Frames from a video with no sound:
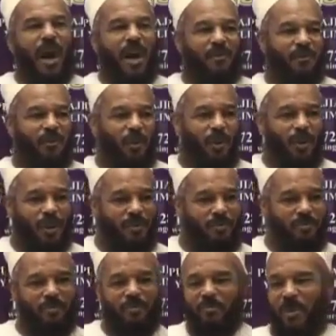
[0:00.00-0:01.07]
a wife for. The
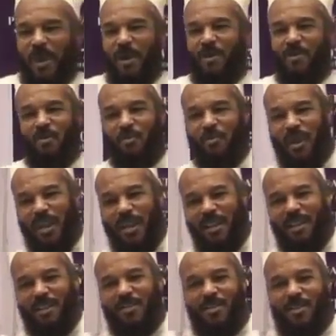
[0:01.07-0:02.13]
parents were
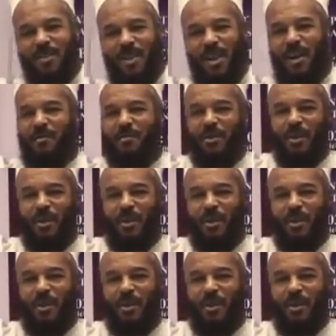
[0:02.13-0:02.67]
bringing this young,